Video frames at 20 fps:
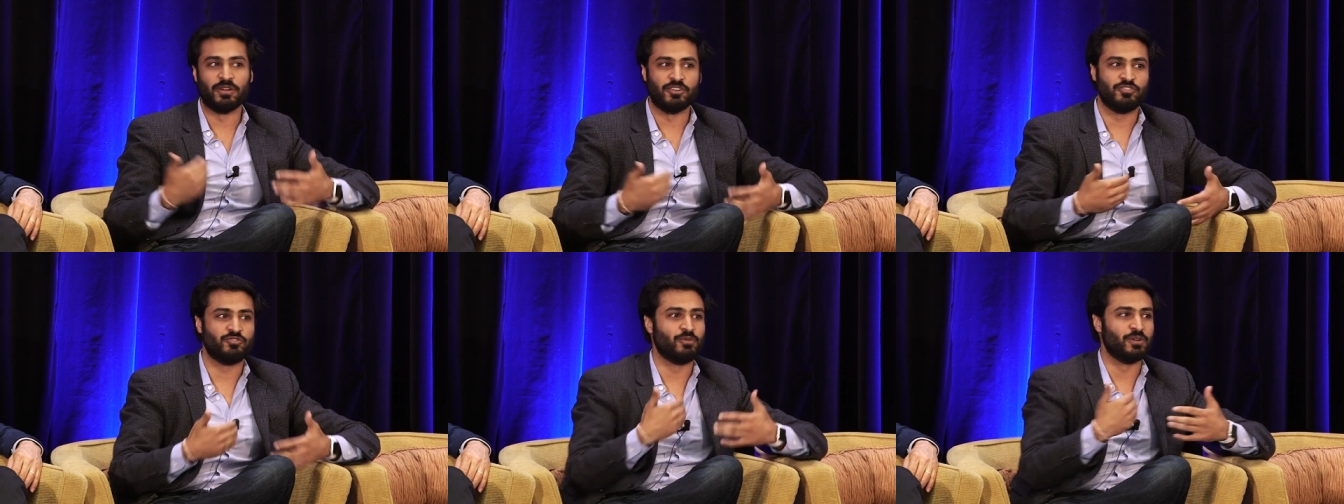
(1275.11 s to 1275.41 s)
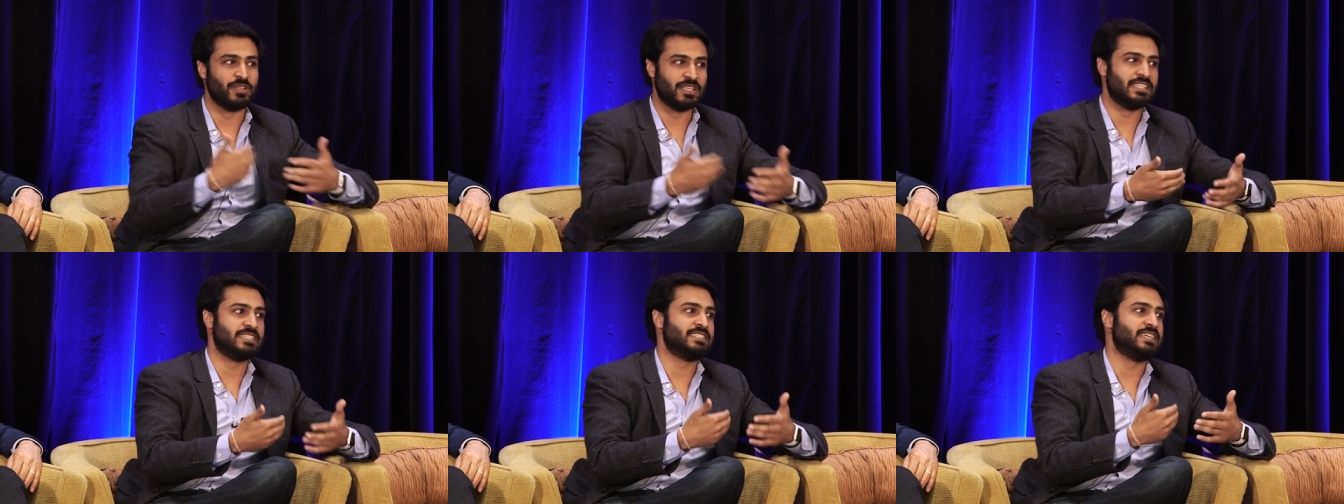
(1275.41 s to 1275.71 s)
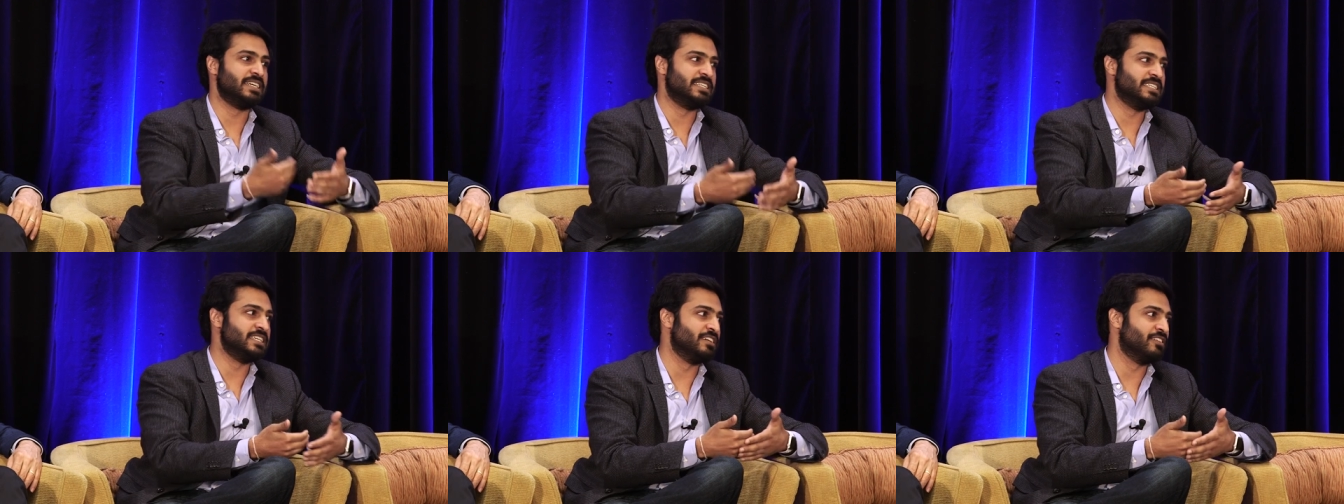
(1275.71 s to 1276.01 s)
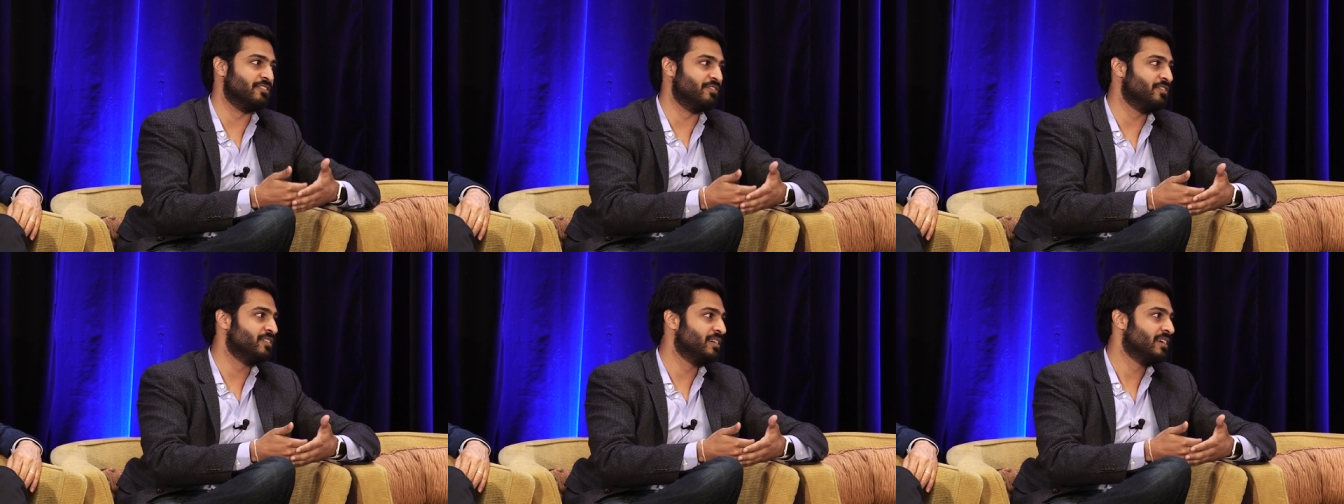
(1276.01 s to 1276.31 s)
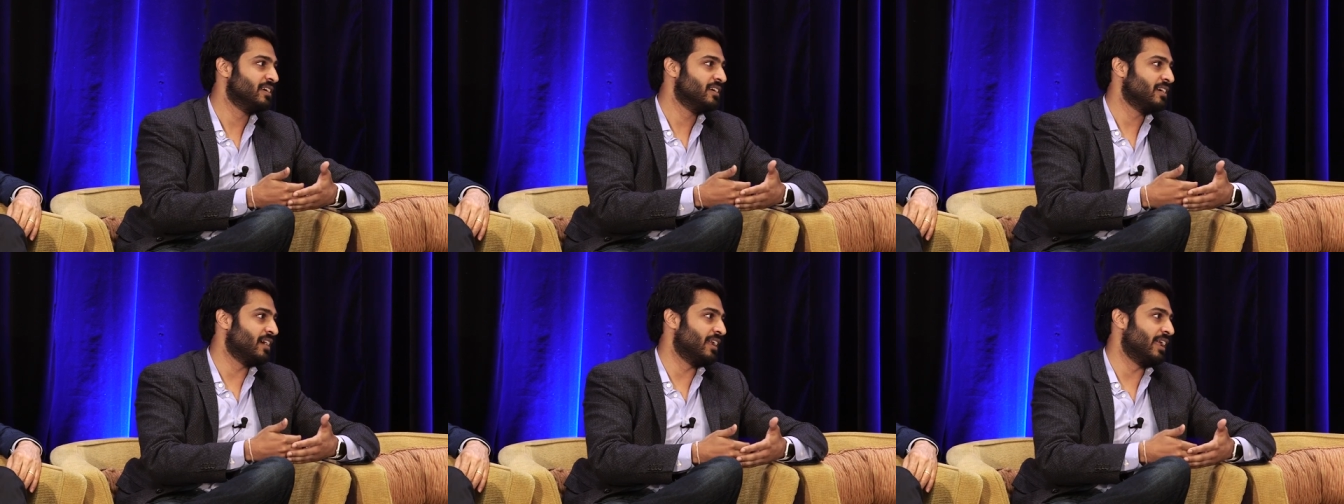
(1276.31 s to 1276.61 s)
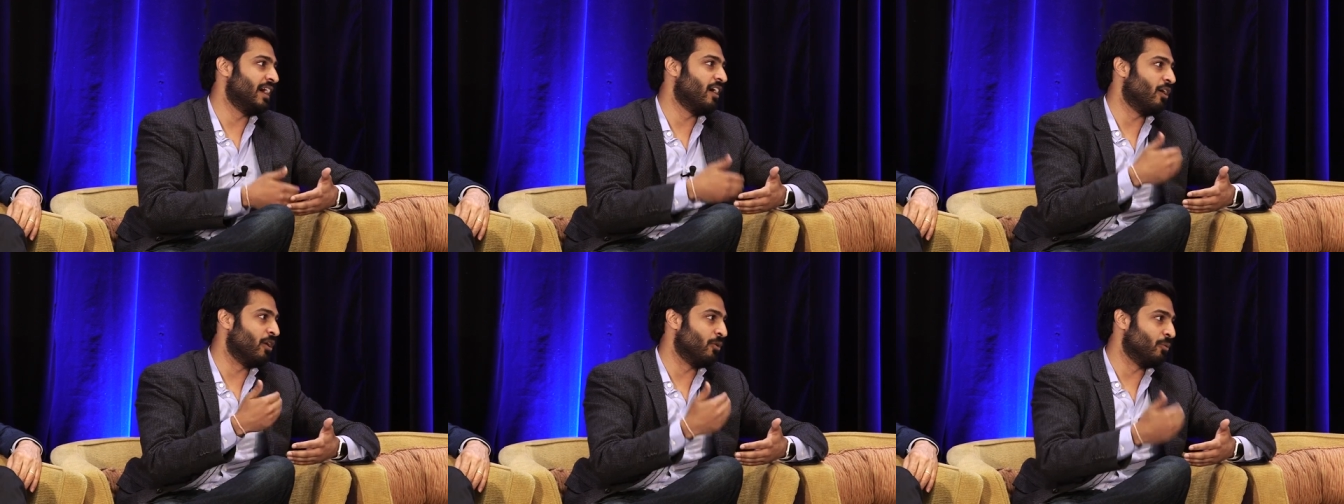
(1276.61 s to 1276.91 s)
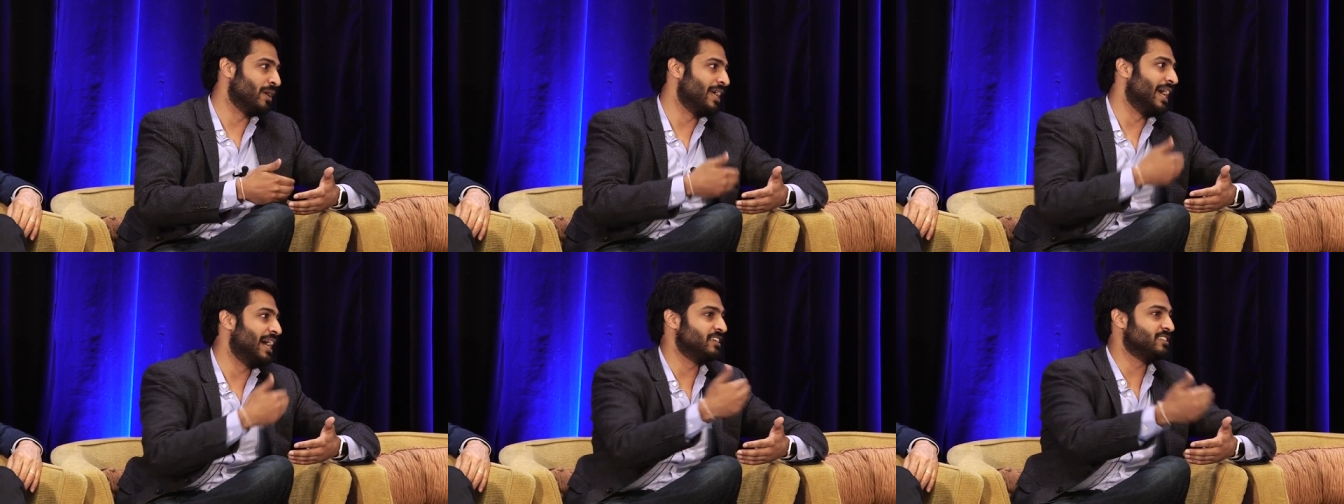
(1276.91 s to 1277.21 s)
but it's really this idea of kind of
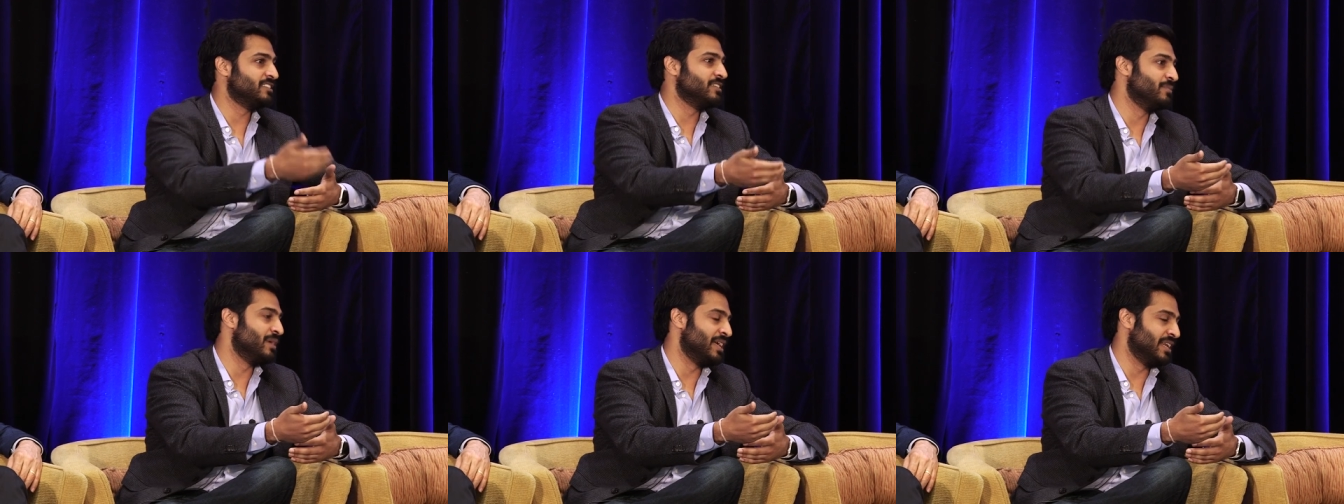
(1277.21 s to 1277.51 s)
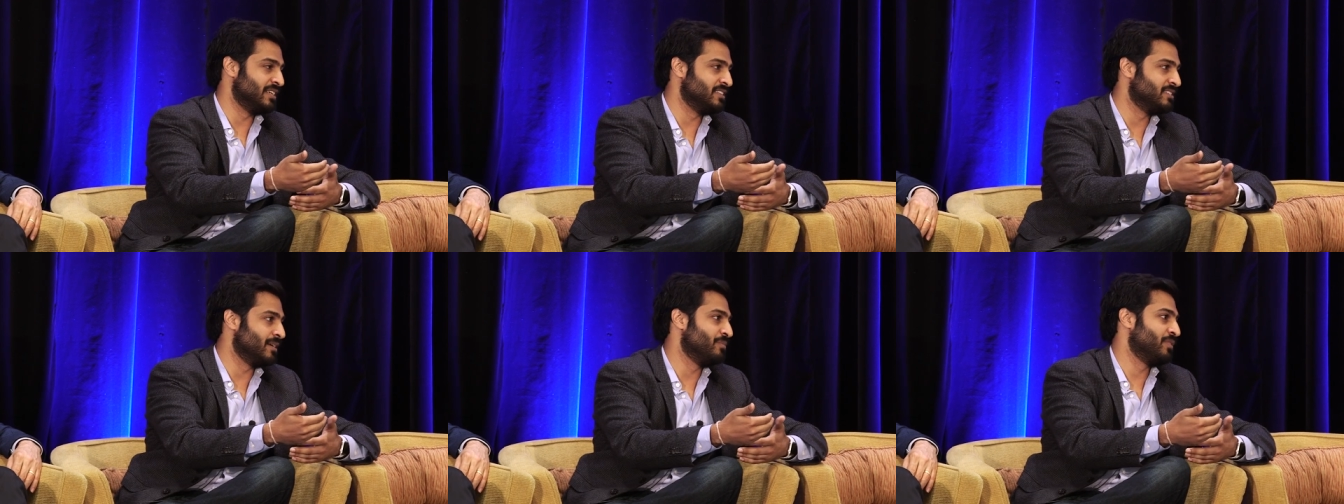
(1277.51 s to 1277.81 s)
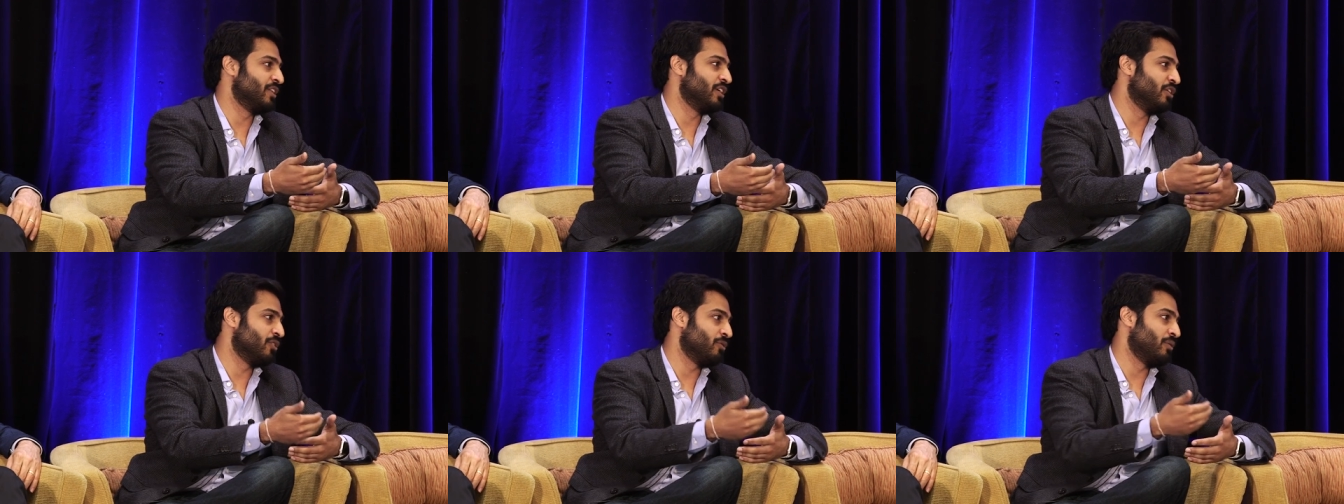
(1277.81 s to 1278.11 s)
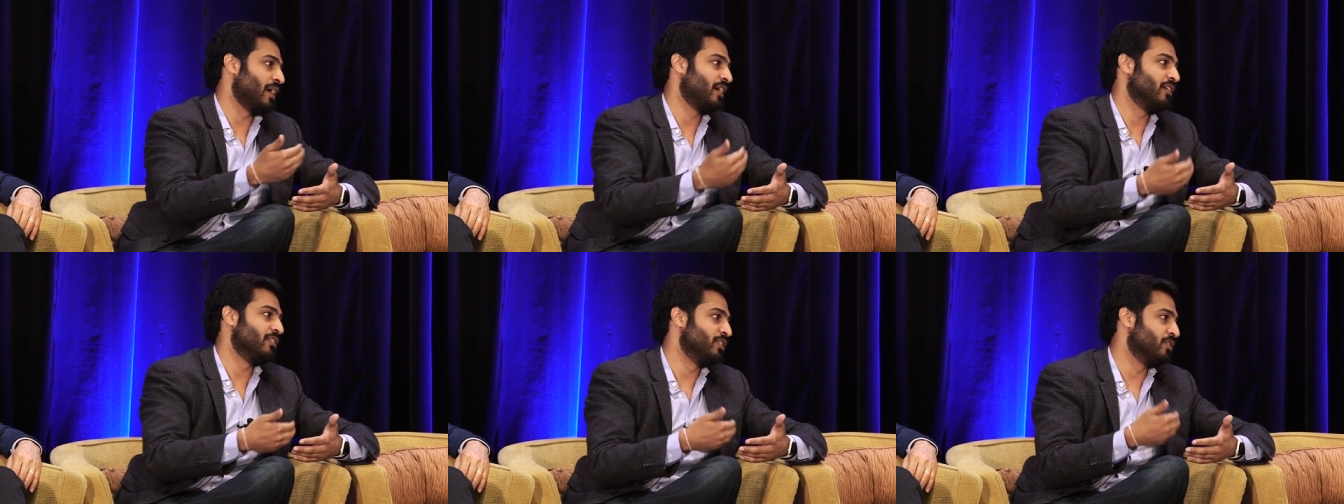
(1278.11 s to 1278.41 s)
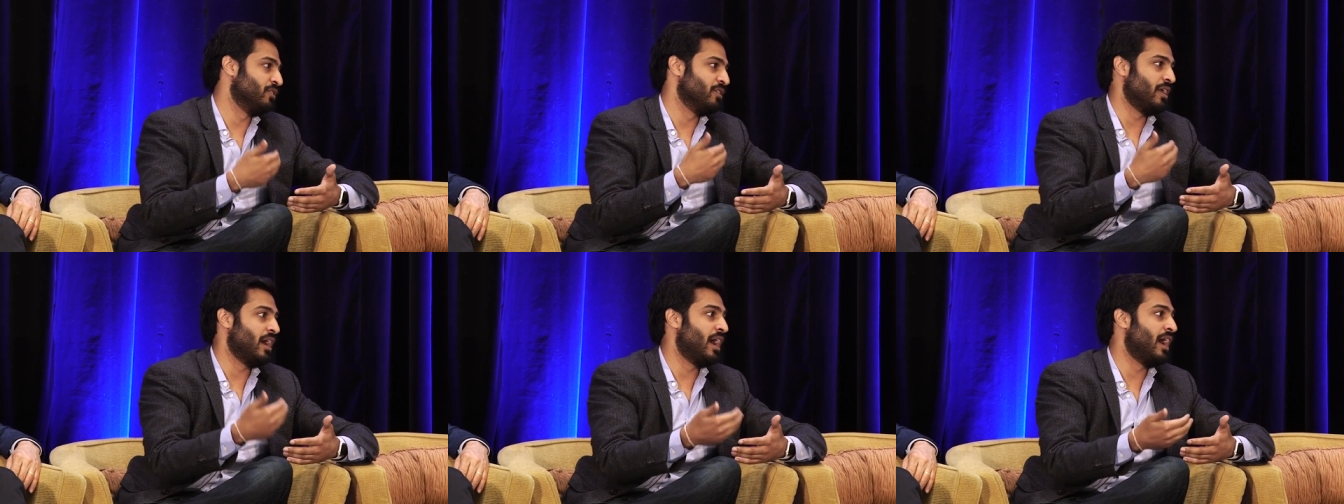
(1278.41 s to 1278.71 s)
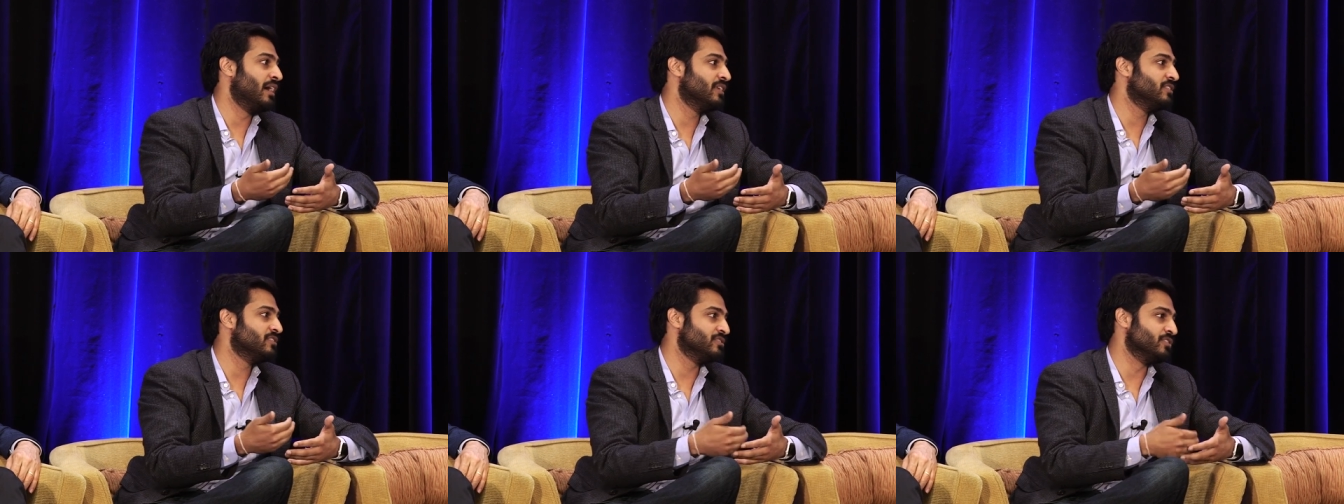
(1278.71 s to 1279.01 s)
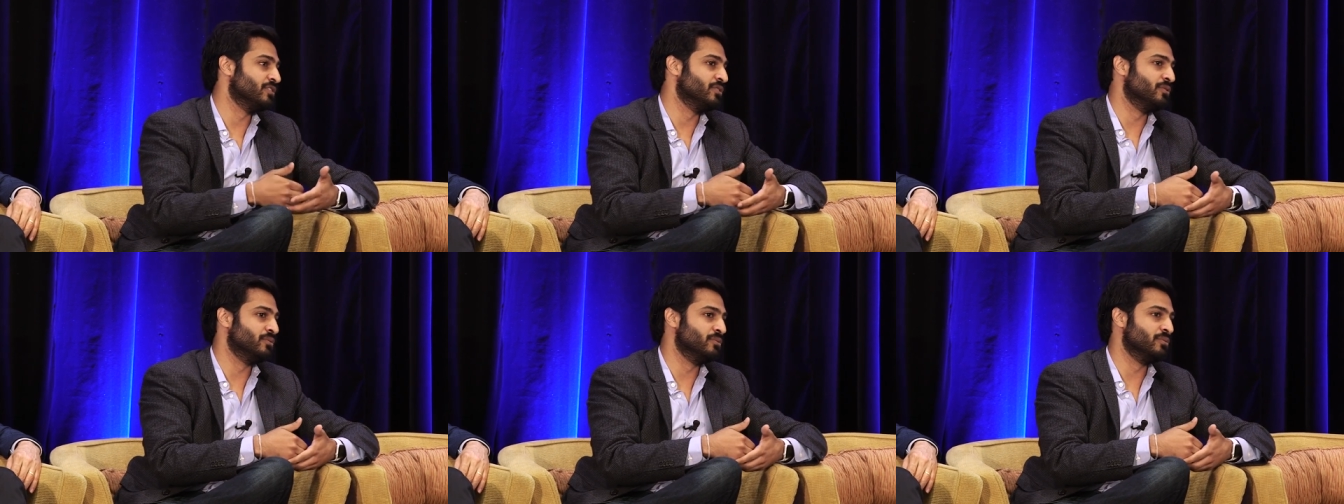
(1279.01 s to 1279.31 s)
are we estimating something correctly or not?
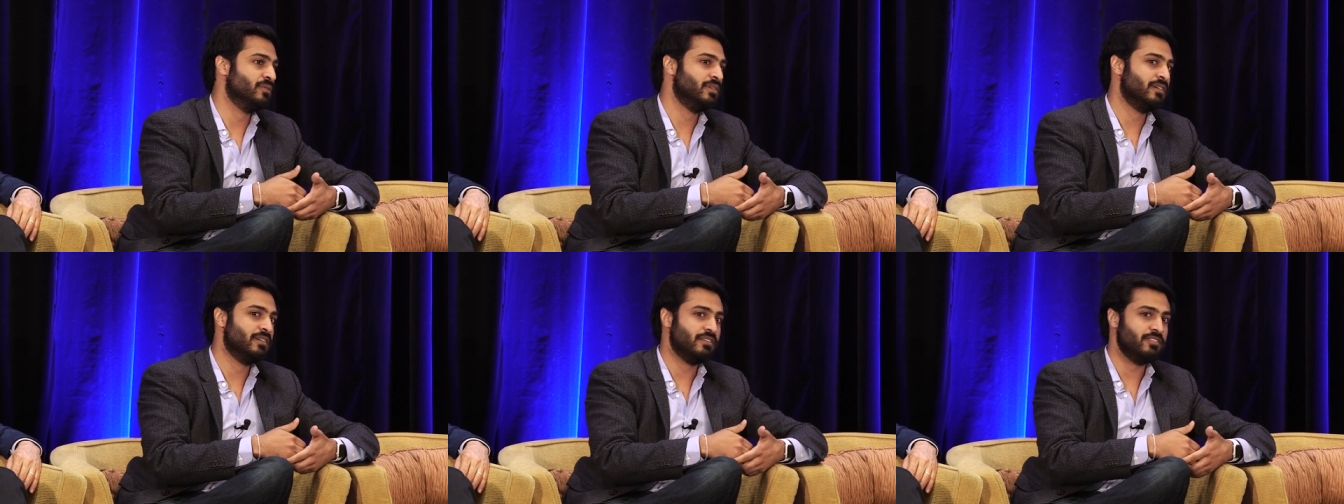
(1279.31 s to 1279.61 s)
So